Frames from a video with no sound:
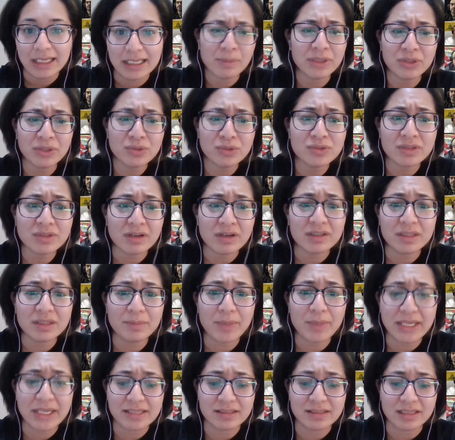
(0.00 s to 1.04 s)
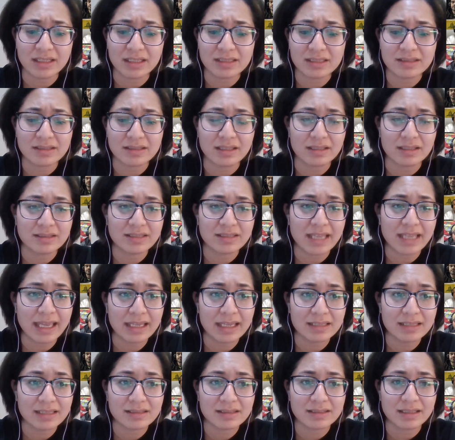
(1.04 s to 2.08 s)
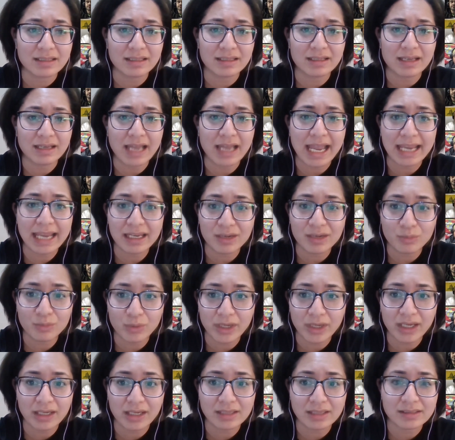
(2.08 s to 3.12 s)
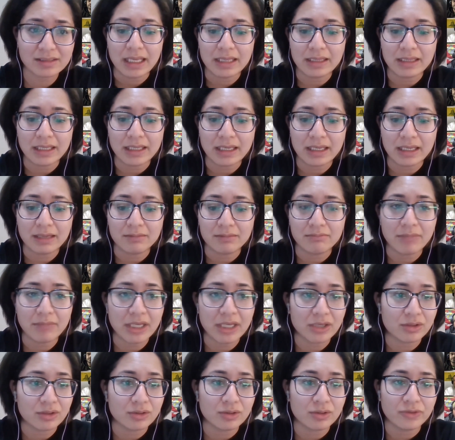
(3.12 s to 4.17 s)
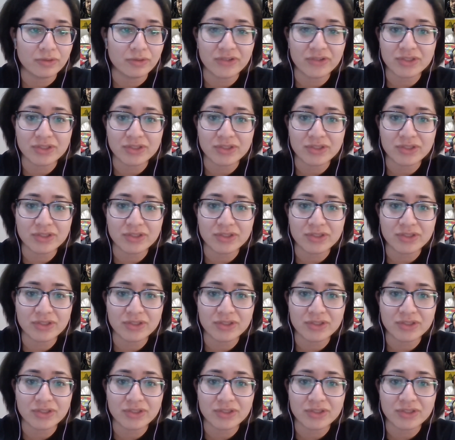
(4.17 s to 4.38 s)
But those are the basics, the test, the height and weight, and then medical,